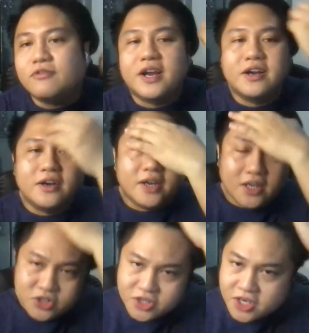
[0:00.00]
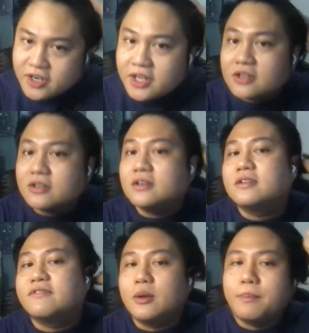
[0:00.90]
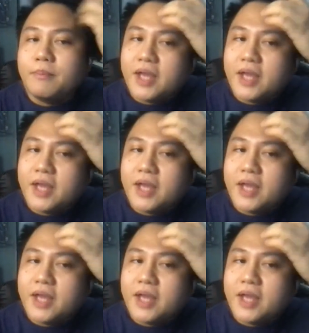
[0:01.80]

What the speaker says: software engineering,